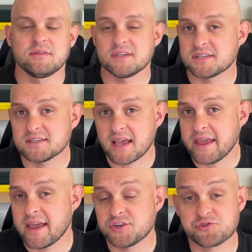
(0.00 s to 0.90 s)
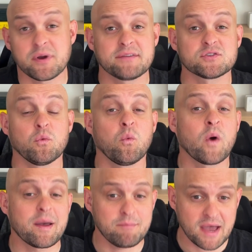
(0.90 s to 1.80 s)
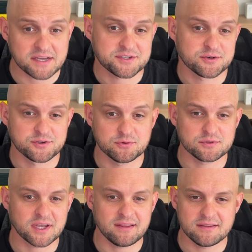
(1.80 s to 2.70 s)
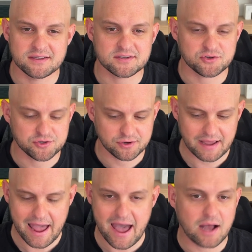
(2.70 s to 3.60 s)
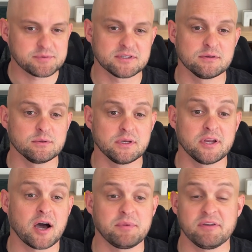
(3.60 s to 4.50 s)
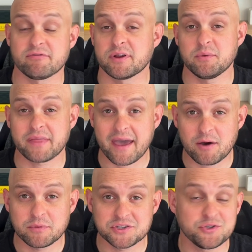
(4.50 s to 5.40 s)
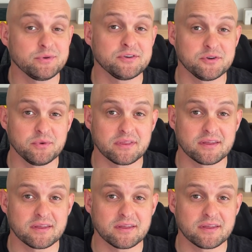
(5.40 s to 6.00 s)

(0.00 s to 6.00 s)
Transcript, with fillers: This is Ahrefs Webmaster Tools and this should absolutely not be free with how much you can do with